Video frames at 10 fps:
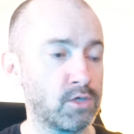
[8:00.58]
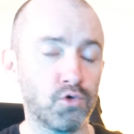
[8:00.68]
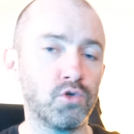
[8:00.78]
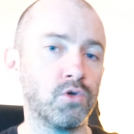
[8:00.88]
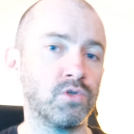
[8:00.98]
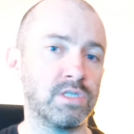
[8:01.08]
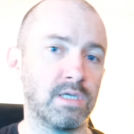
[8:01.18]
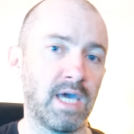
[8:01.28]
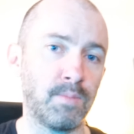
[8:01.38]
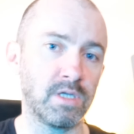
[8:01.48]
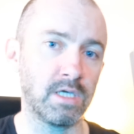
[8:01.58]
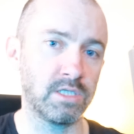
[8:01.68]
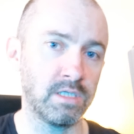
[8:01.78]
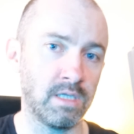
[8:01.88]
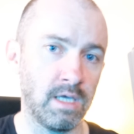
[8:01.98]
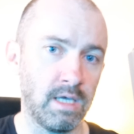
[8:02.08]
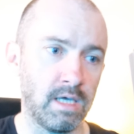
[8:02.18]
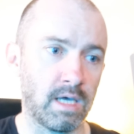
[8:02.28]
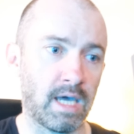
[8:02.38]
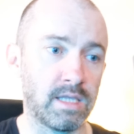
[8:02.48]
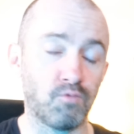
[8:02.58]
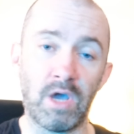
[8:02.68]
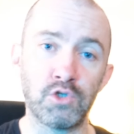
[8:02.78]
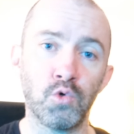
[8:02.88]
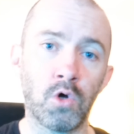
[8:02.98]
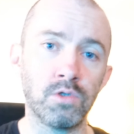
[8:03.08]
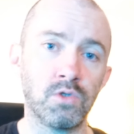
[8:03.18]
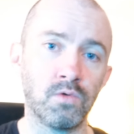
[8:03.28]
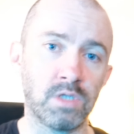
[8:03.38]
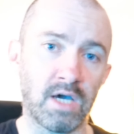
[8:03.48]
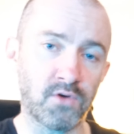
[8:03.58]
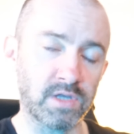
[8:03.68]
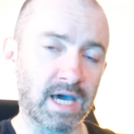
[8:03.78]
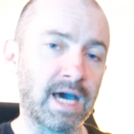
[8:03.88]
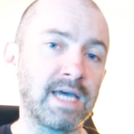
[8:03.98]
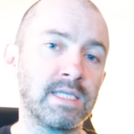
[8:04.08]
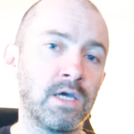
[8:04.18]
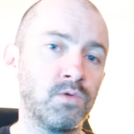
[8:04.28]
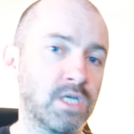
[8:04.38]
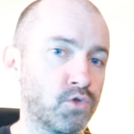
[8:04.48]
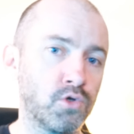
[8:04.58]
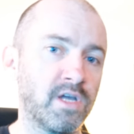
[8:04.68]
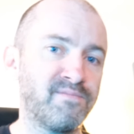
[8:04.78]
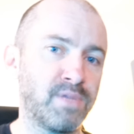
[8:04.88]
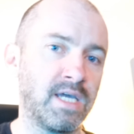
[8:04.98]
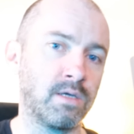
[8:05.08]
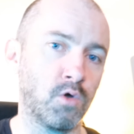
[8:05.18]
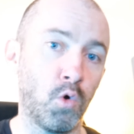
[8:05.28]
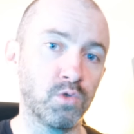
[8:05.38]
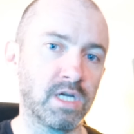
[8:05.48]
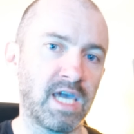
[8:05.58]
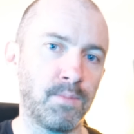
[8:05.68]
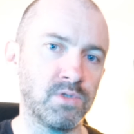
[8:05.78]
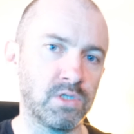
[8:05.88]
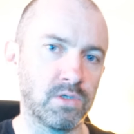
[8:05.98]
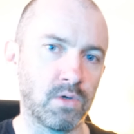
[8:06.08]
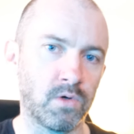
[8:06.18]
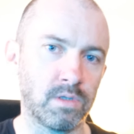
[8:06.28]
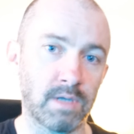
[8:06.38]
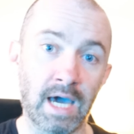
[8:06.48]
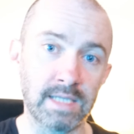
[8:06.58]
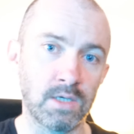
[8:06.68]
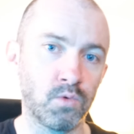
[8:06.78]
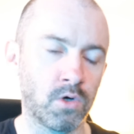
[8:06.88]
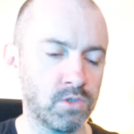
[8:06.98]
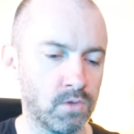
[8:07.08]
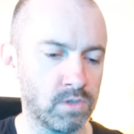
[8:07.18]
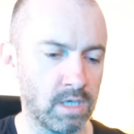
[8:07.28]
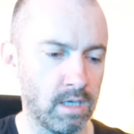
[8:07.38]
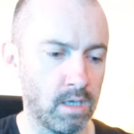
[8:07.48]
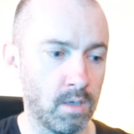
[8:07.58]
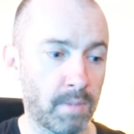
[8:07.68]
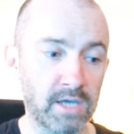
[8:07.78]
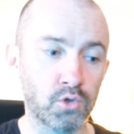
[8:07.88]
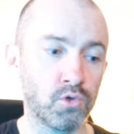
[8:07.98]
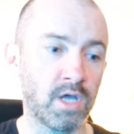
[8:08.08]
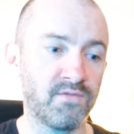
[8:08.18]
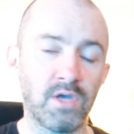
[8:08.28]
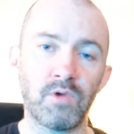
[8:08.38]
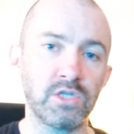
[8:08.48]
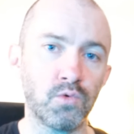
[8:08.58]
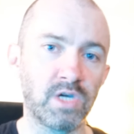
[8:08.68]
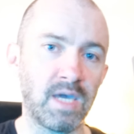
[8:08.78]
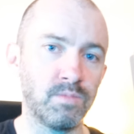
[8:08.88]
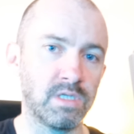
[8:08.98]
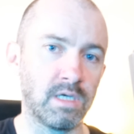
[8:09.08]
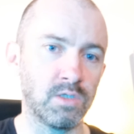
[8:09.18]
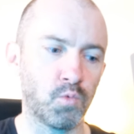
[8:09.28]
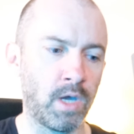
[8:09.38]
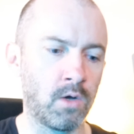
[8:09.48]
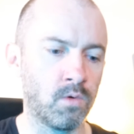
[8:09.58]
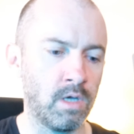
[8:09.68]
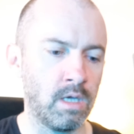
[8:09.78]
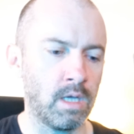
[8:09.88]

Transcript: do use emulation in the retro consoles that I've got, the handhelds. I do love playing older games on handheld consoles, but I do love the original games as well.